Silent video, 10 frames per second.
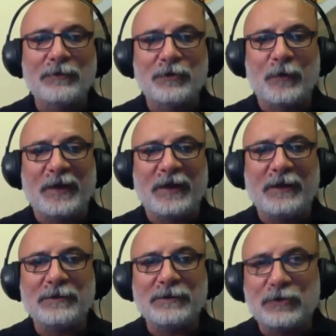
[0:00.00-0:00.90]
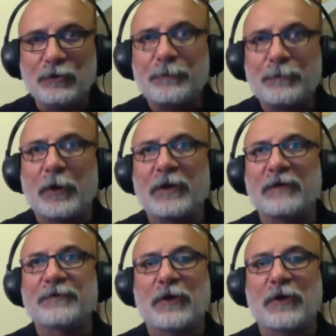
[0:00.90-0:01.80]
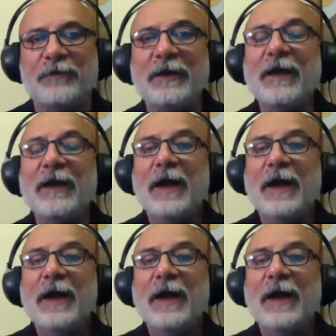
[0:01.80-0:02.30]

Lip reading: do we do product photography?